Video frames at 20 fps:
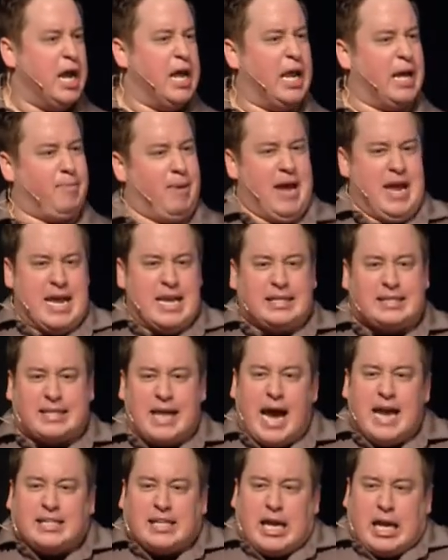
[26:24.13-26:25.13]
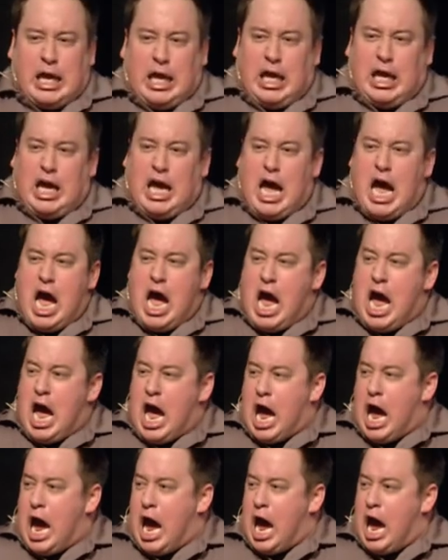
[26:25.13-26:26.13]
like my inside's like,
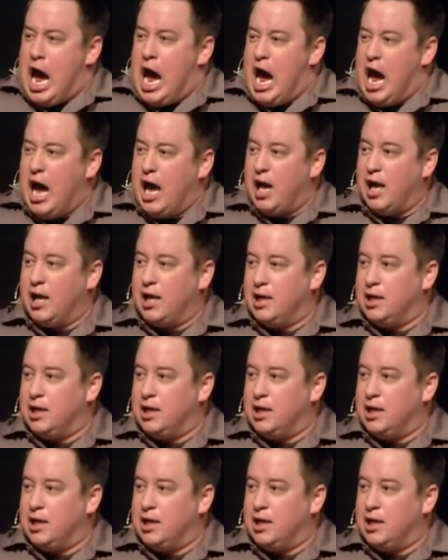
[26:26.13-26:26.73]
ah!